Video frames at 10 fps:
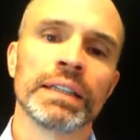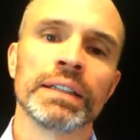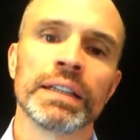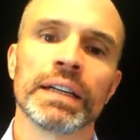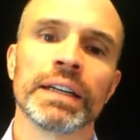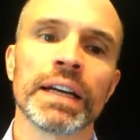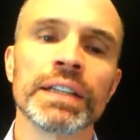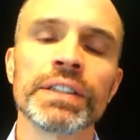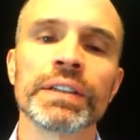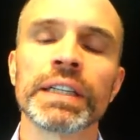India and
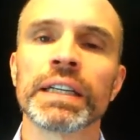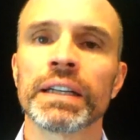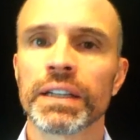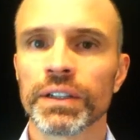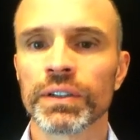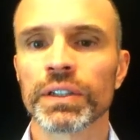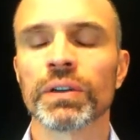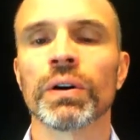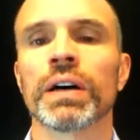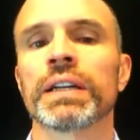Nigeria, you could
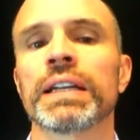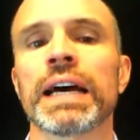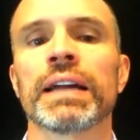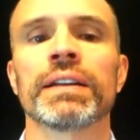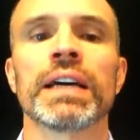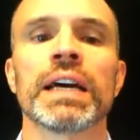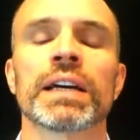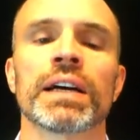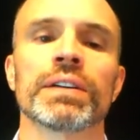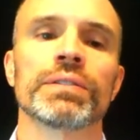go on and add
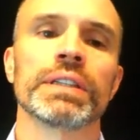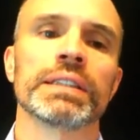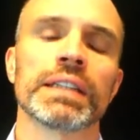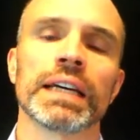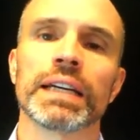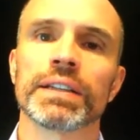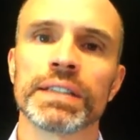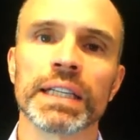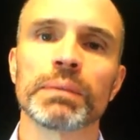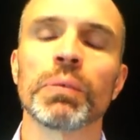countries like
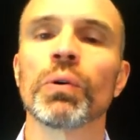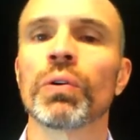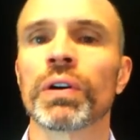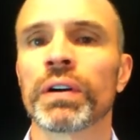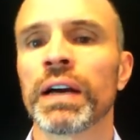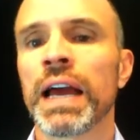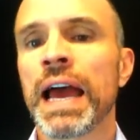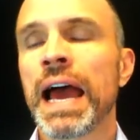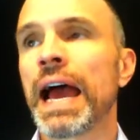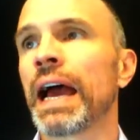Singapore
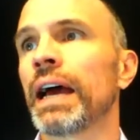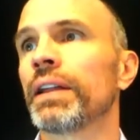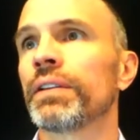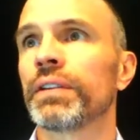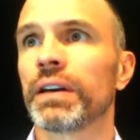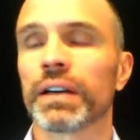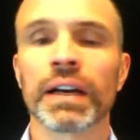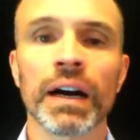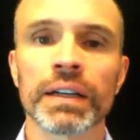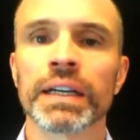and
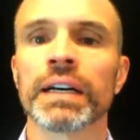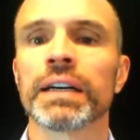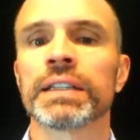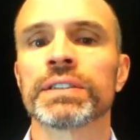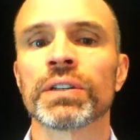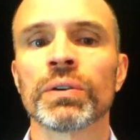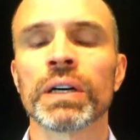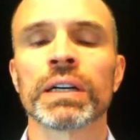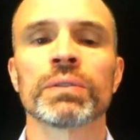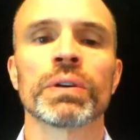Ghana and so
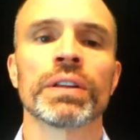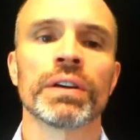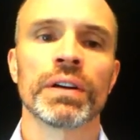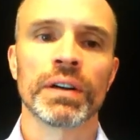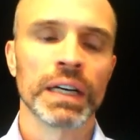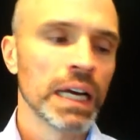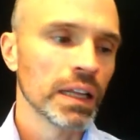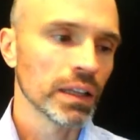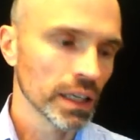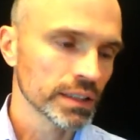on, where there are
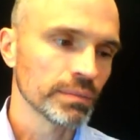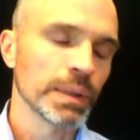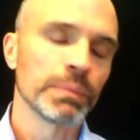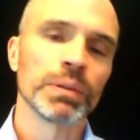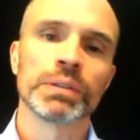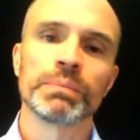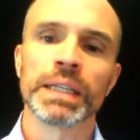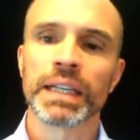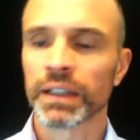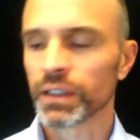lots of people who
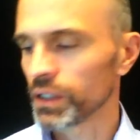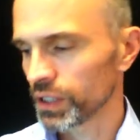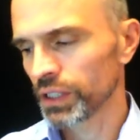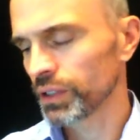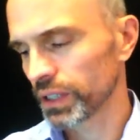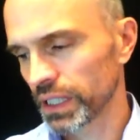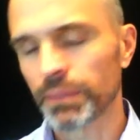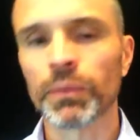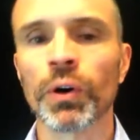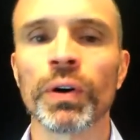speak English, and you could
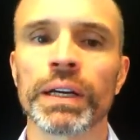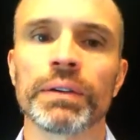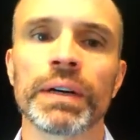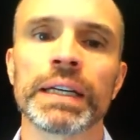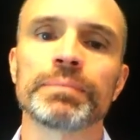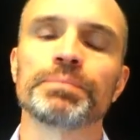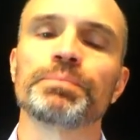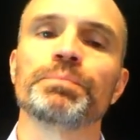keep going, right?